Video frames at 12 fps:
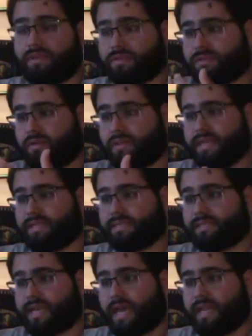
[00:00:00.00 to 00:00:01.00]
So they
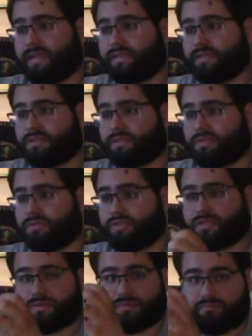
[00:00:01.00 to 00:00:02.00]
decided to
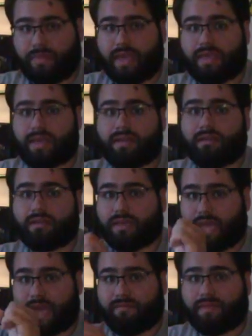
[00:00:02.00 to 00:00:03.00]
just make it
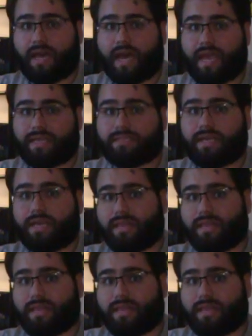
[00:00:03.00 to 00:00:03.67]
half the height.